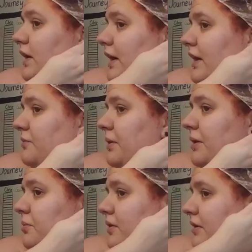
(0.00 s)
have
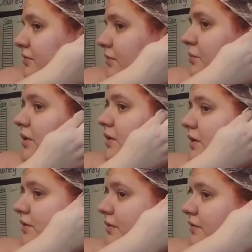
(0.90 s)
people even
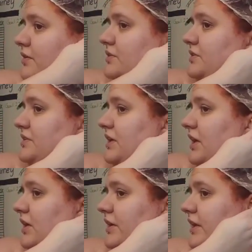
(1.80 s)
wondering if I went to a
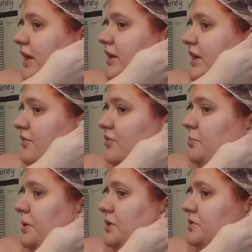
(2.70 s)
salon, and I've
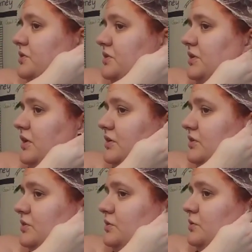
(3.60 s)
never been to a
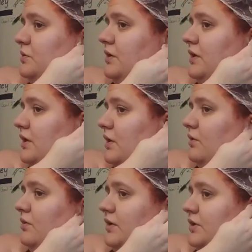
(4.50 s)
salon to
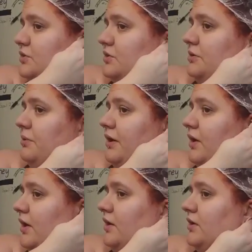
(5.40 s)
really treat my
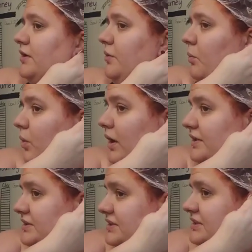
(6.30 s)
hair other than
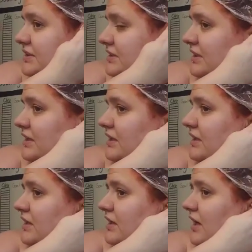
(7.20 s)
once.
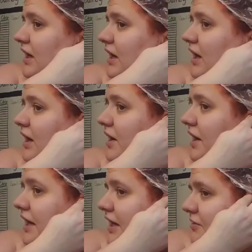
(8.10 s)

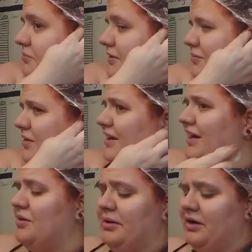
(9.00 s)
I
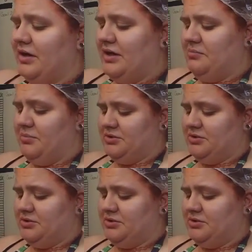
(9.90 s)
got my hair cut